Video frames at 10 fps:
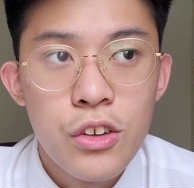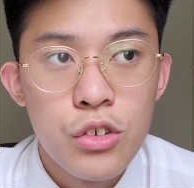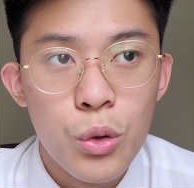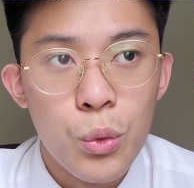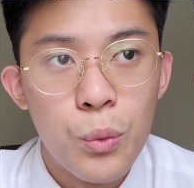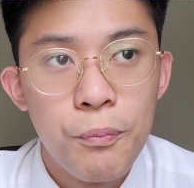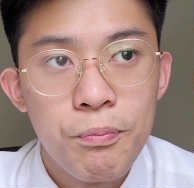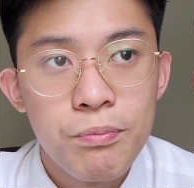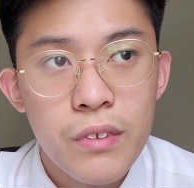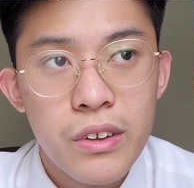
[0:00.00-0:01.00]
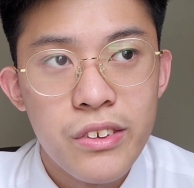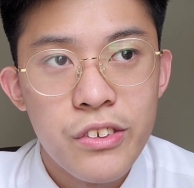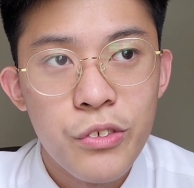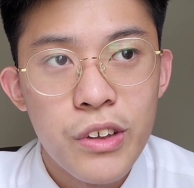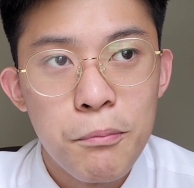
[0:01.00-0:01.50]
so it
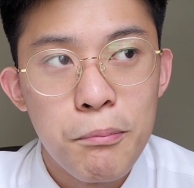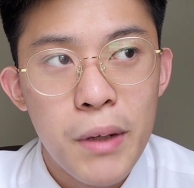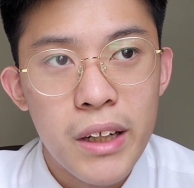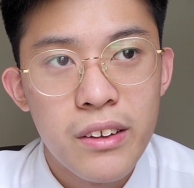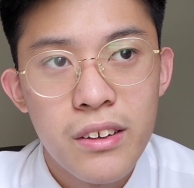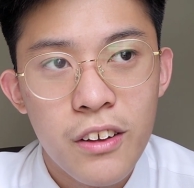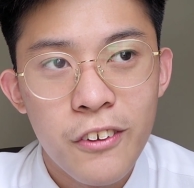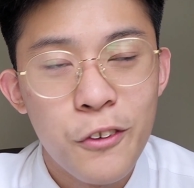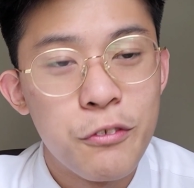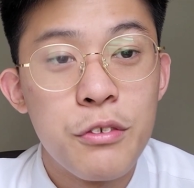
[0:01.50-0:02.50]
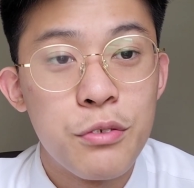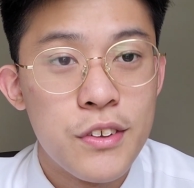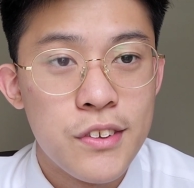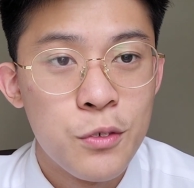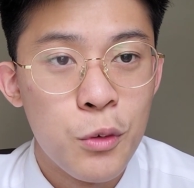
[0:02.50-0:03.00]
doesn't really make a lot of
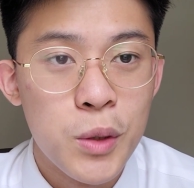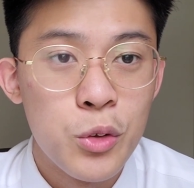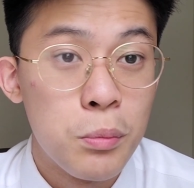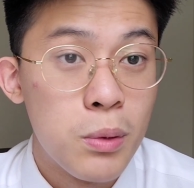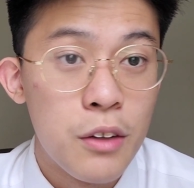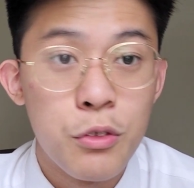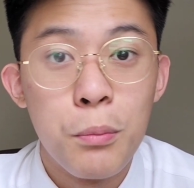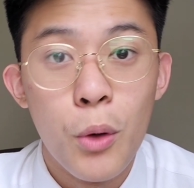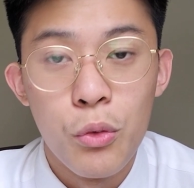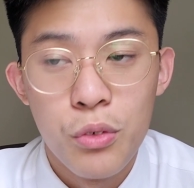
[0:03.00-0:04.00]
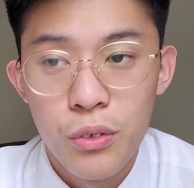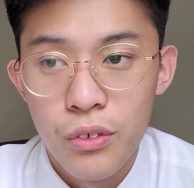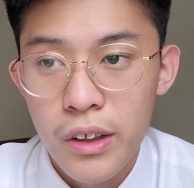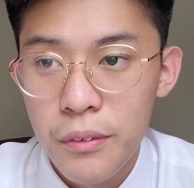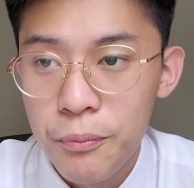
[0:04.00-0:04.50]
difference for me to apply for both,
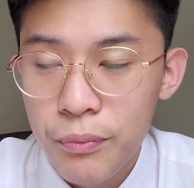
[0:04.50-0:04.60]
right?